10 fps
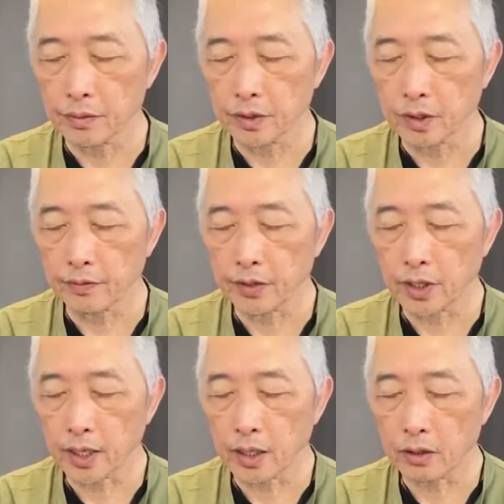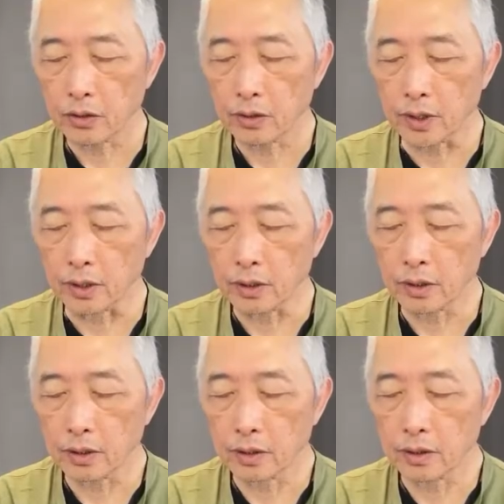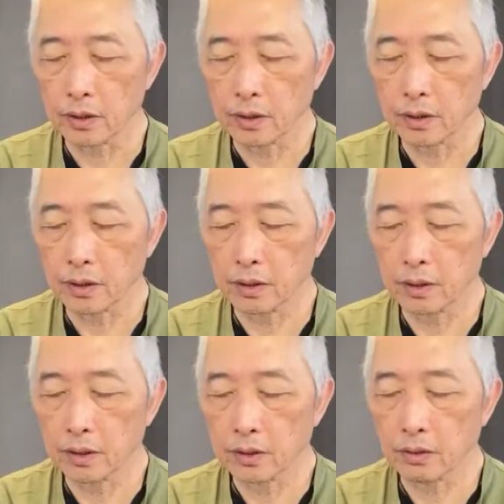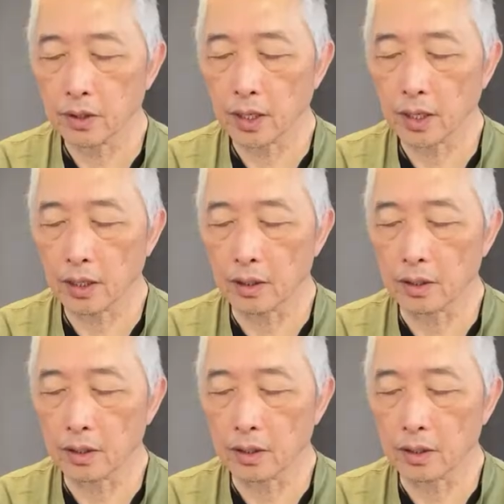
If you cannot do it, it's okay.